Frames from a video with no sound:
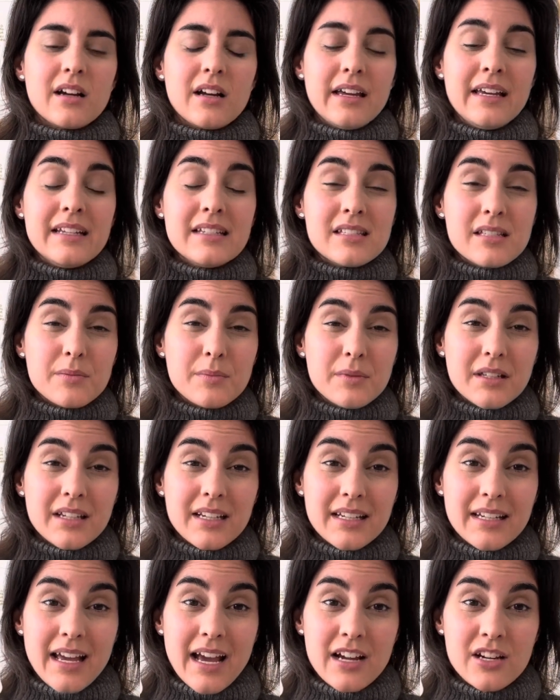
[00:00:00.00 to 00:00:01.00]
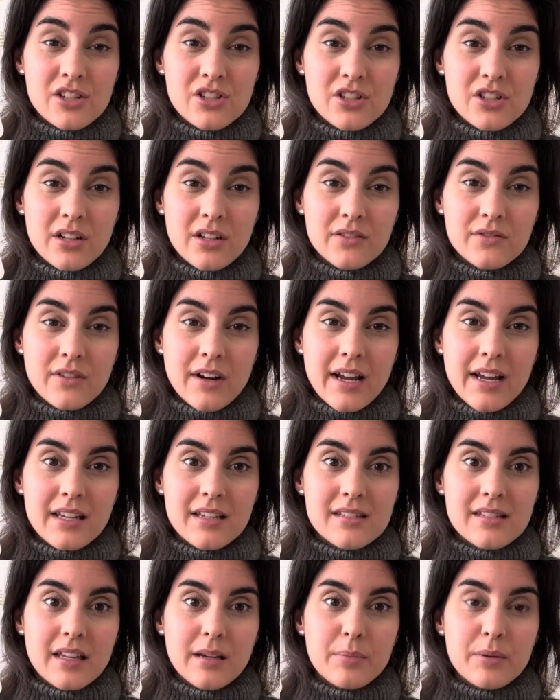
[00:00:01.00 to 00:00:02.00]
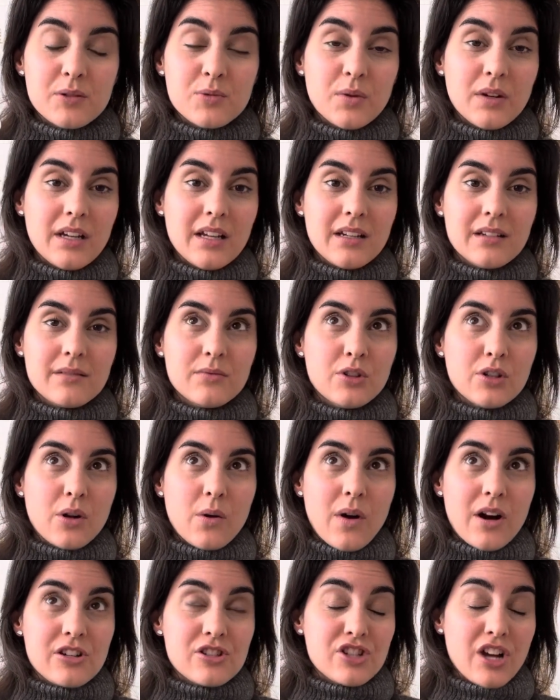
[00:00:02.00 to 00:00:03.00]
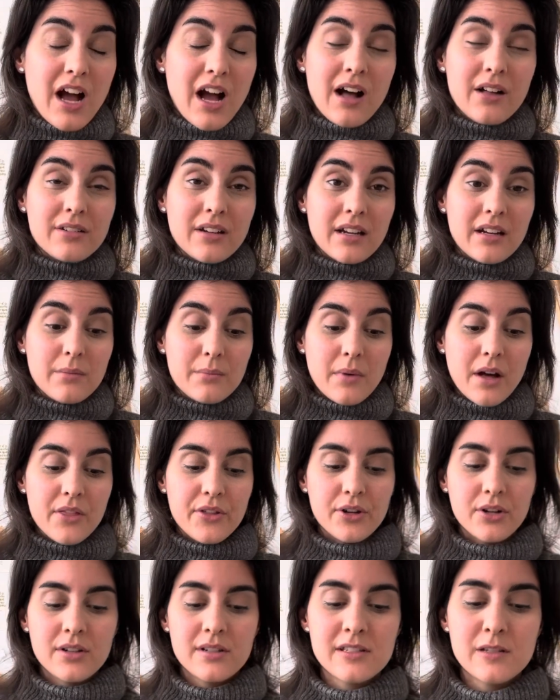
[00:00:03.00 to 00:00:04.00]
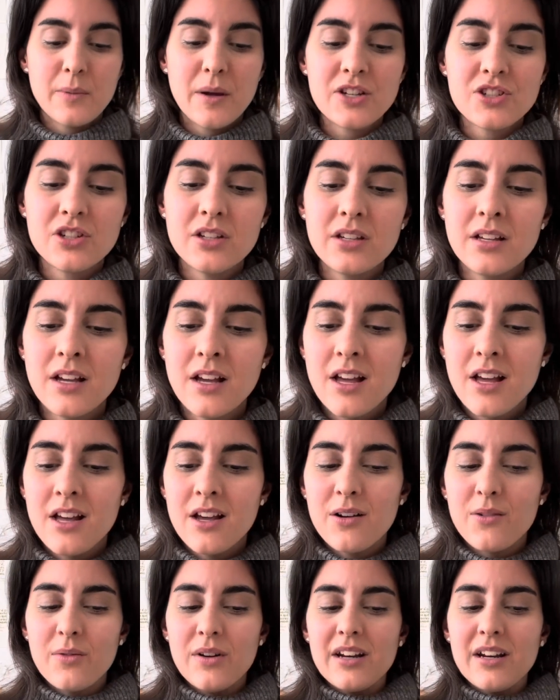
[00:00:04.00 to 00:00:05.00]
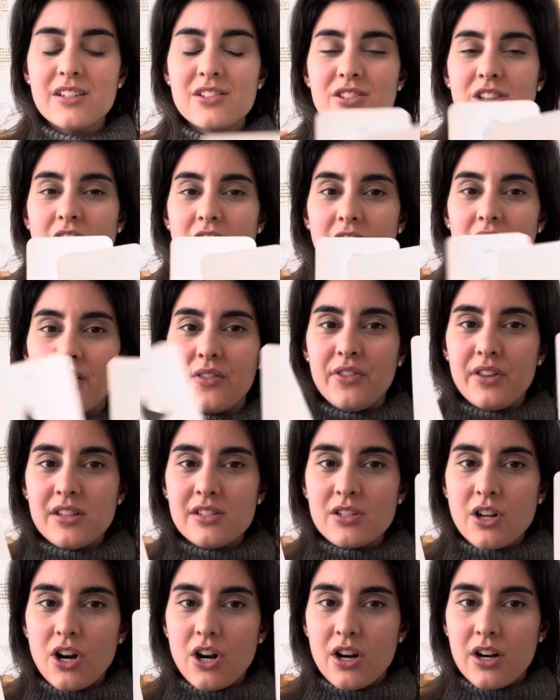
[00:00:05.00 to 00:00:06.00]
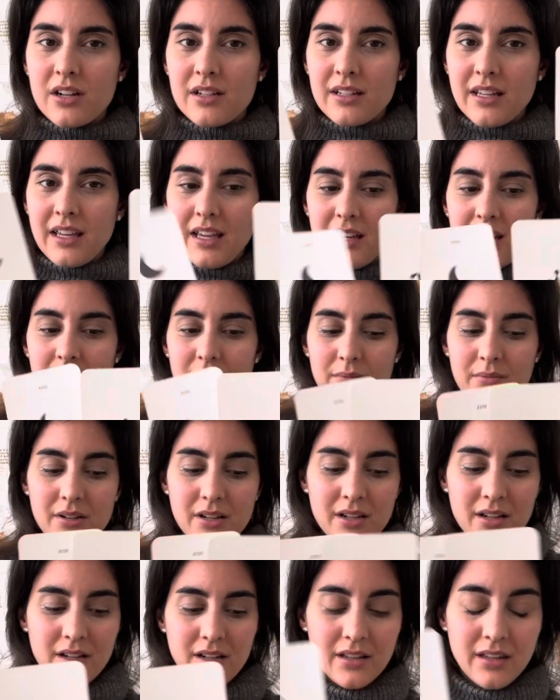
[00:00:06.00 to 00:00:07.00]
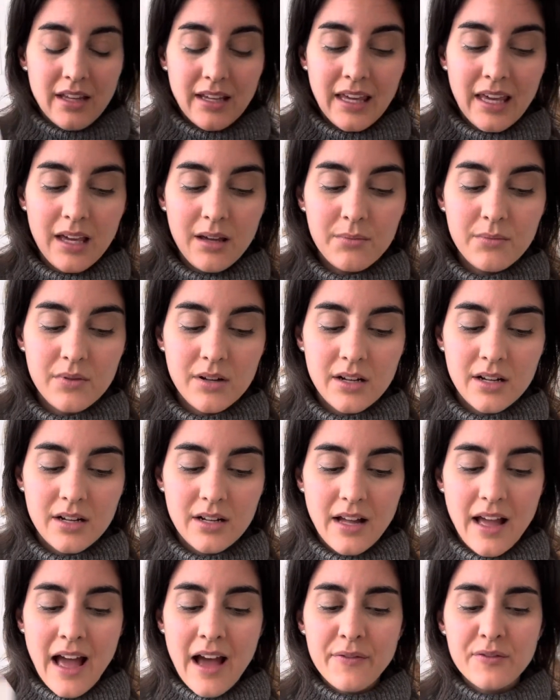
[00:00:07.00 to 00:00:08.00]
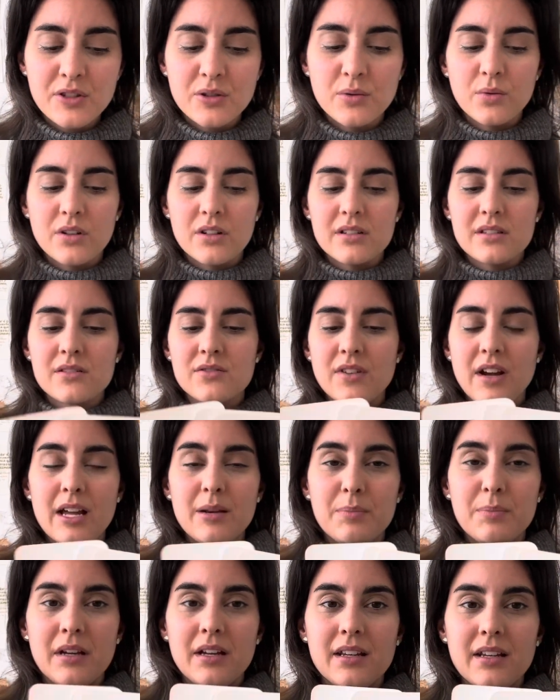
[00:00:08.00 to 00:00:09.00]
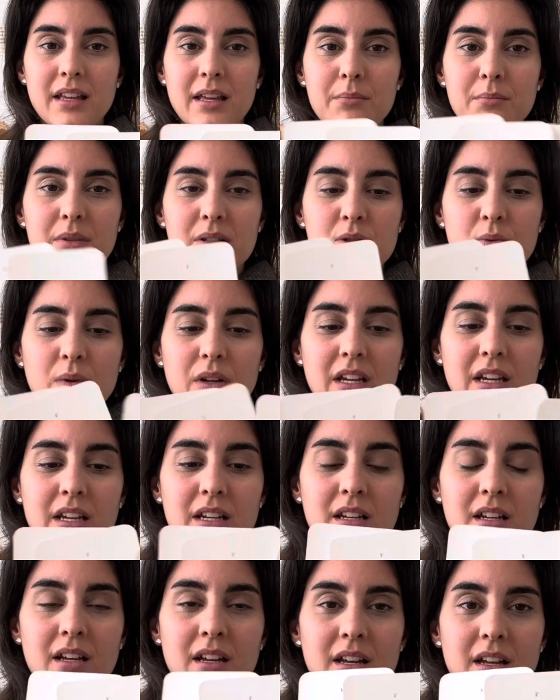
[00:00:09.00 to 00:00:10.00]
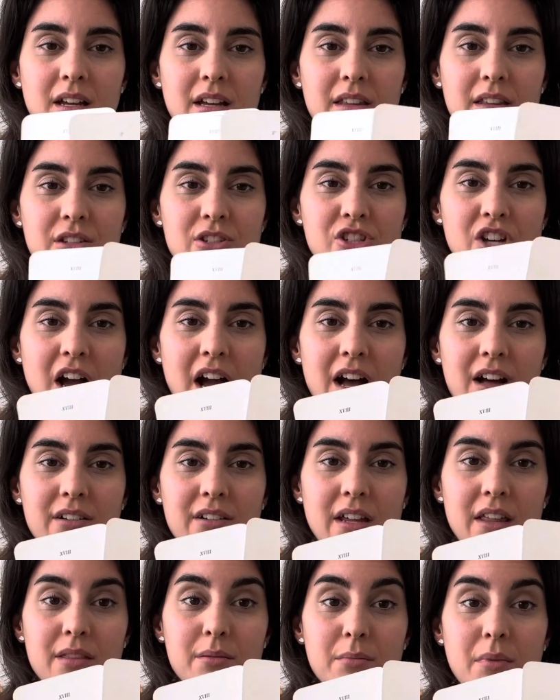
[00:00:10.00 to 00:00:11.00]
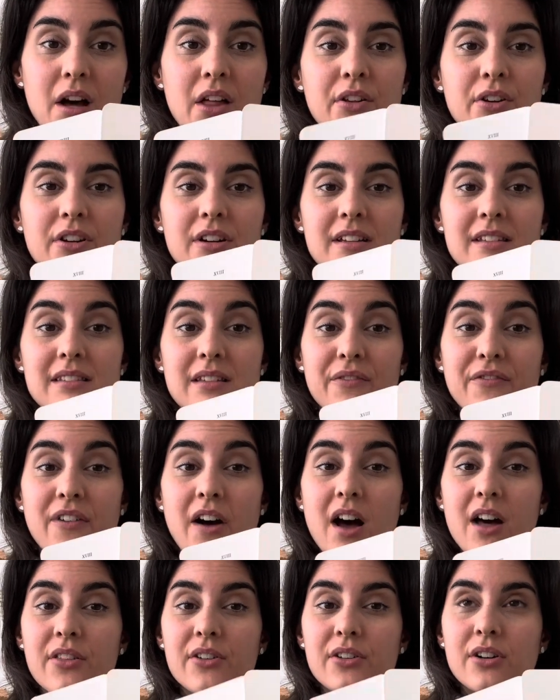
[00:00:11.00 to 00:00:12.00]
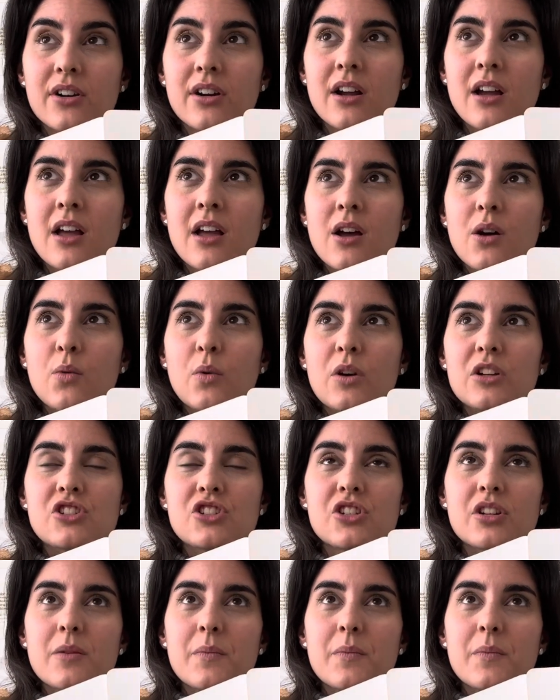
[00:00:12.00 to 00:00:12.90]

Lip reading: intimate connection, right? It's like between, a child and a mother, especially when I saw this card that came afterwards, right? But in between the child and the mother is the father, which